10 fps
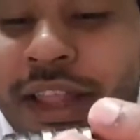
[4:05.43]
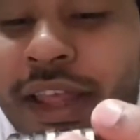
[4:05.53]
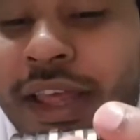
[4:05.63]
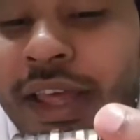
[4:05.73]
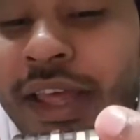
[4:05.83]

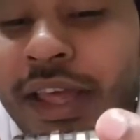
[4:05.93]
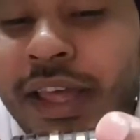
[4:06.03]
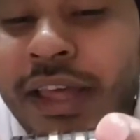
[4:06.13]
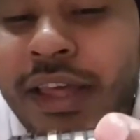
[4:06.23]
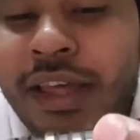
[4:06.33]
the
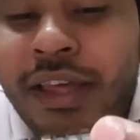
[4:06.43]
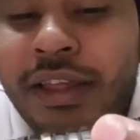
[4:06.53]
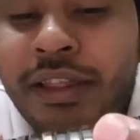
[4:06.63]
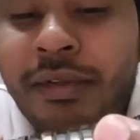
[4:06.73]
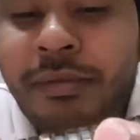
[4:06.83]

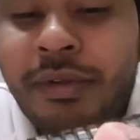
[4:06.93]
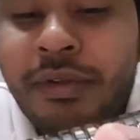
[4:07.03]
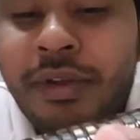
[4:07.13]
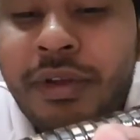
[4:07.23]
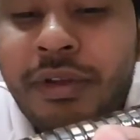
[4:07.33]

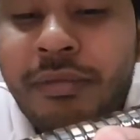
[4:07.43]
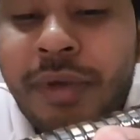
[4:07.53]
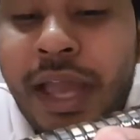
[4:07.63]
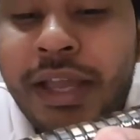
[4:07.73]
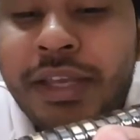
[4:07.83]
during
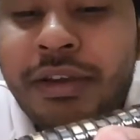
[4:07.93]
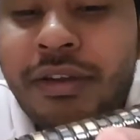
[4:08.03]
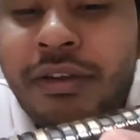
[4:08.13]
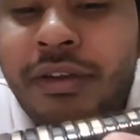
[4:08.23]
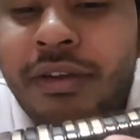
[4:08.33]
packaging
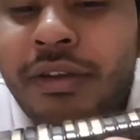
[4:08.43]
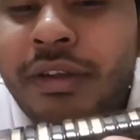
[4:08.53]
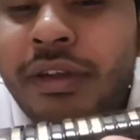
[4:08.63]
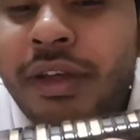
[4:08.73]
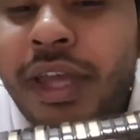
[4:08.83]
or
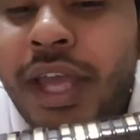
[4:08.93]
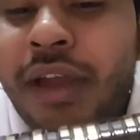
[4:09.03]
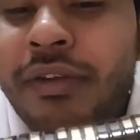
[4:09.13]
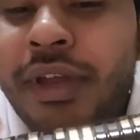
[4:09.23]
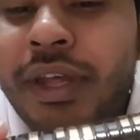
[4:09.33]

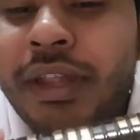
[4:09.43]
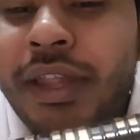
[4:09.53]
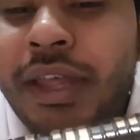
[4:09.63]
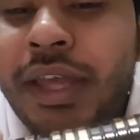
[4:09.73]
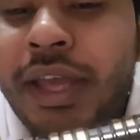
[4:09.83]
carrying,
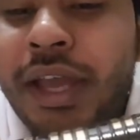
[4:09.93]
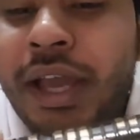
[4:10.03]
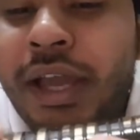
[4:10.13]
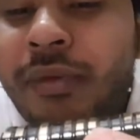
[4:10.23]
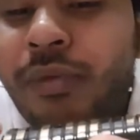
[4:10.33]
they
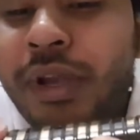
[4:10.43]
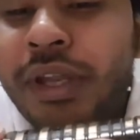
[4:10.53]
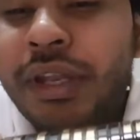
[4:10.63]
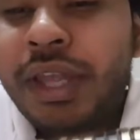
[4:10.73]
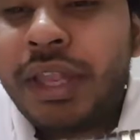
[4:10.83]
had
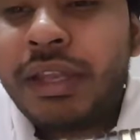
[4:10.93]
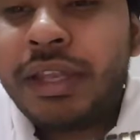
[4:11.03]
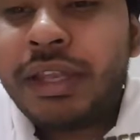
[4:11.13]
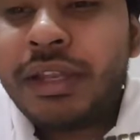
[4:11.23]
one dent.